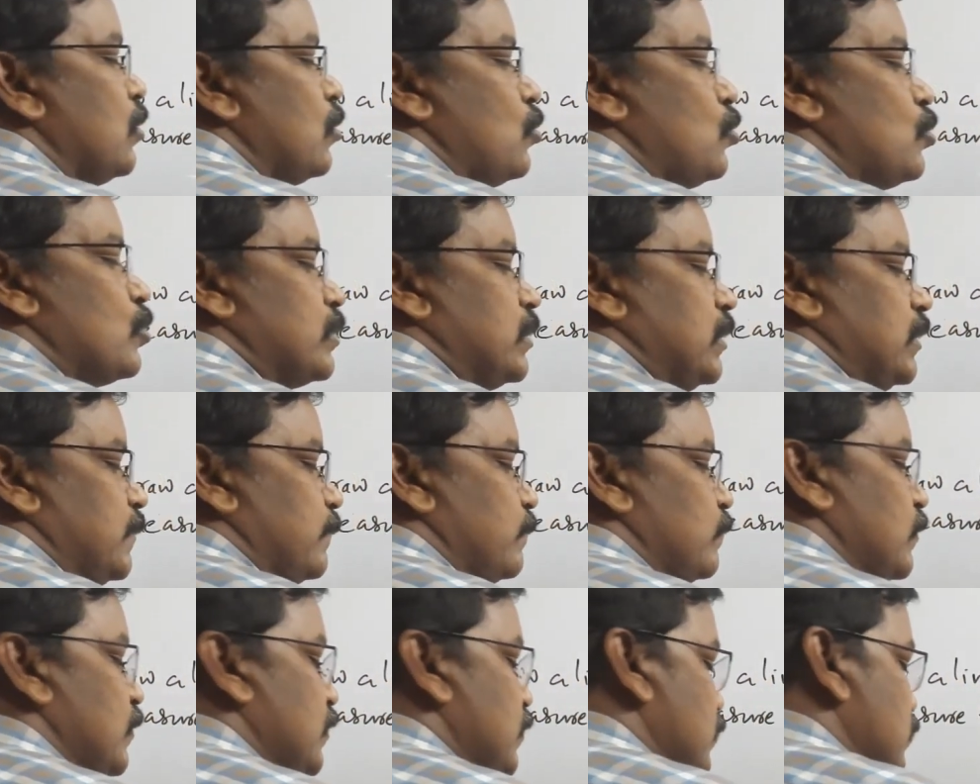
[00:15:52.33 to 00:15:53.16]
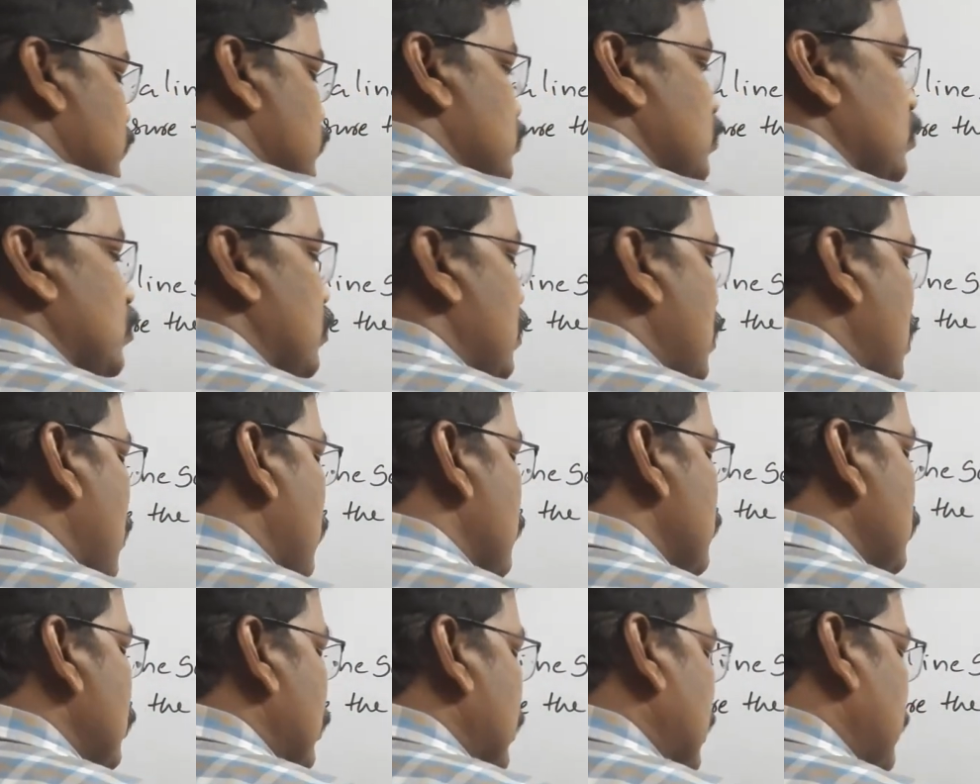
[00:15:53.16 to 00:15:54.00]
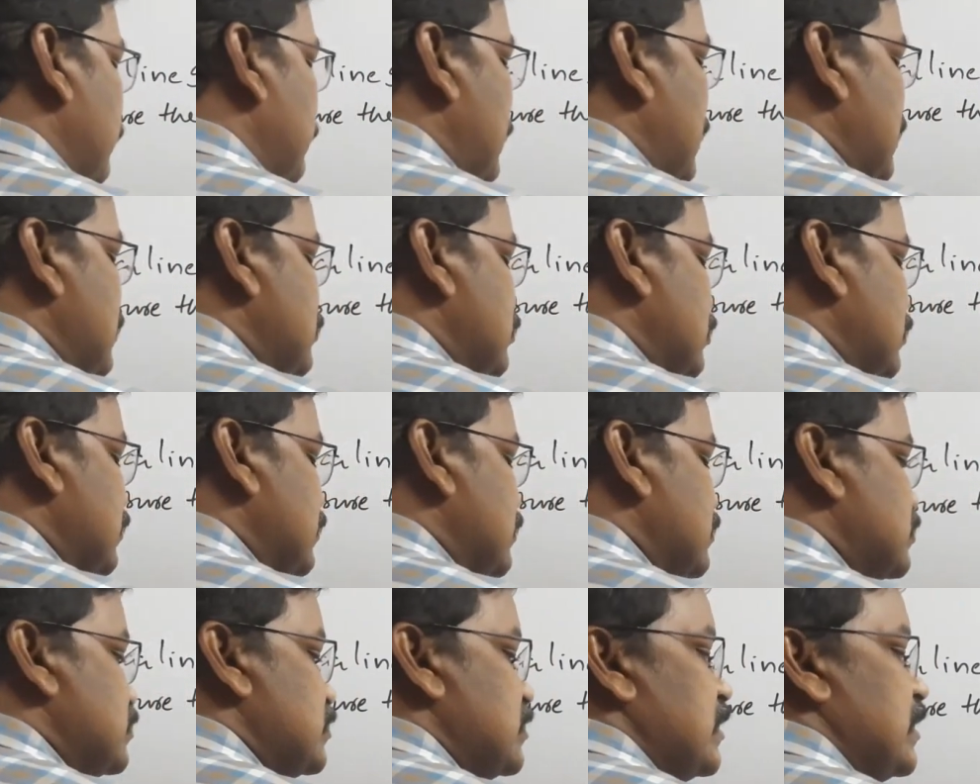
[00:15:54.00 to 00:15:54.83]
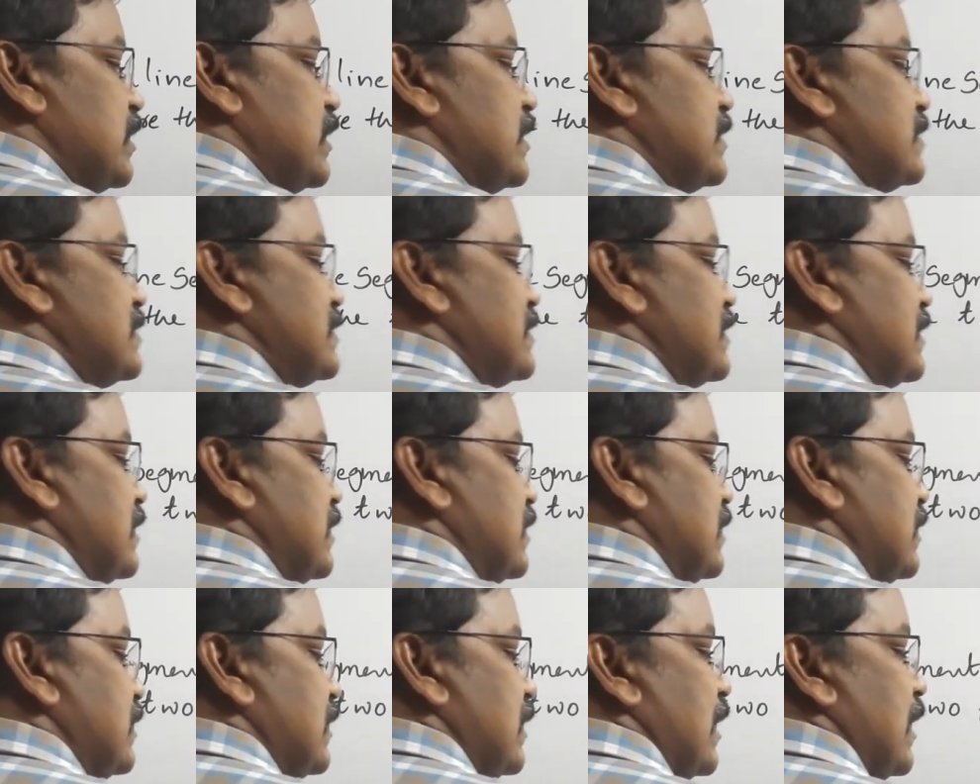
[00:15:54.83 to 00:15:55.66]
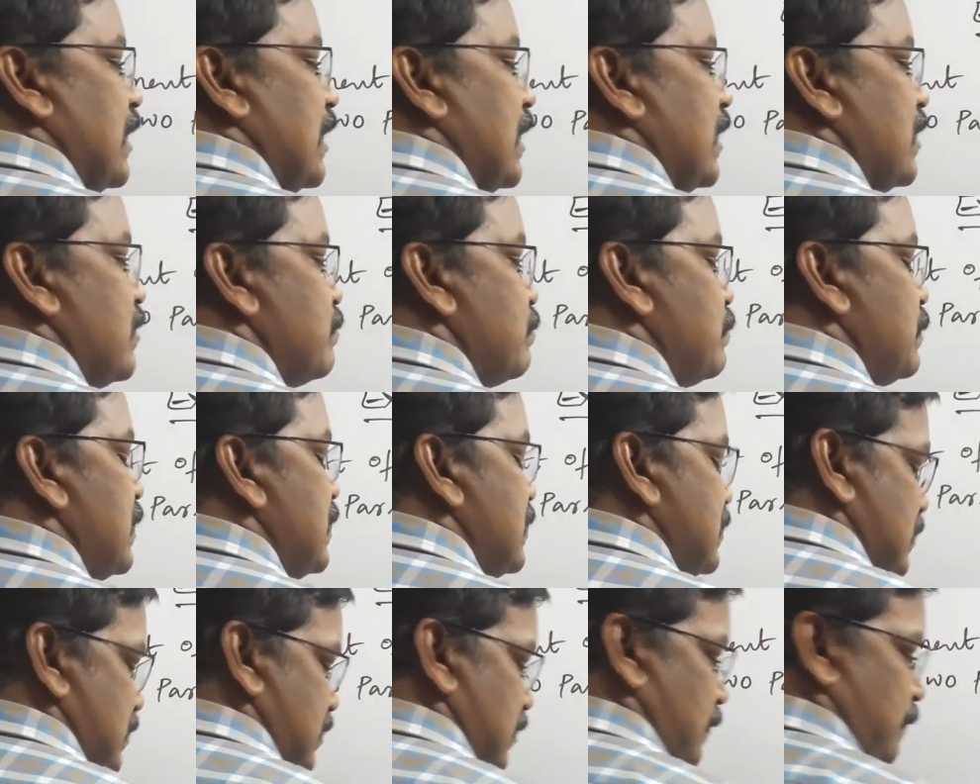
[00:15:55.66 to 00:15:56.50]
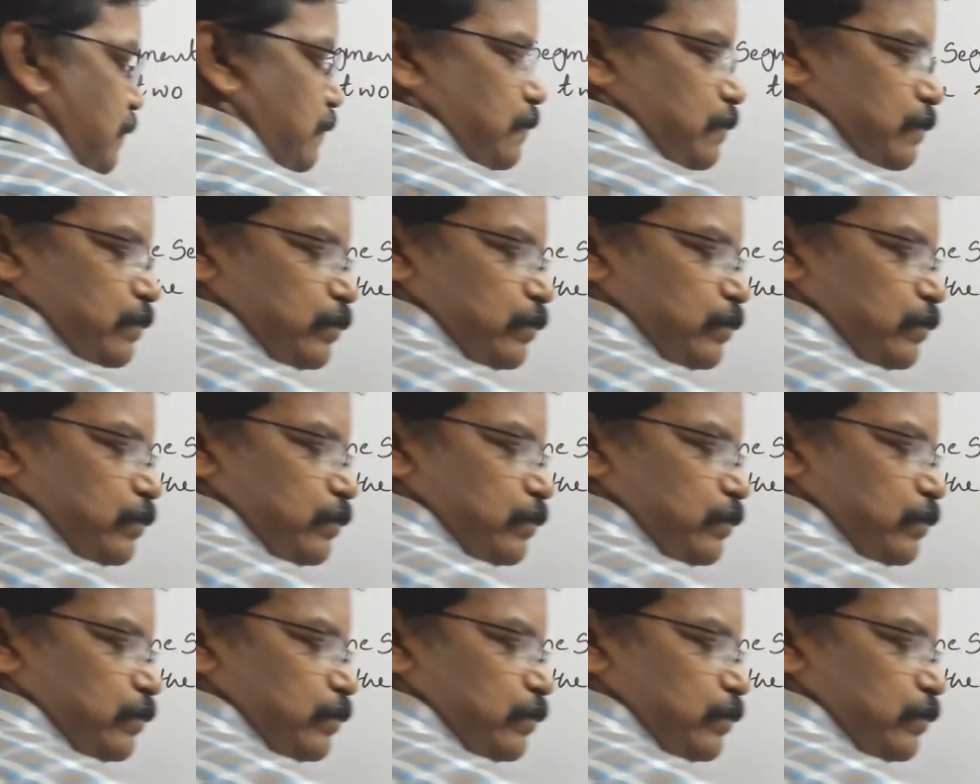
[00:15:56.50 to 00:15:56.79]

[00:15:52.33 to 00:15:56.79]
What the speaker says: Okay. So now you can measure this AC and BC.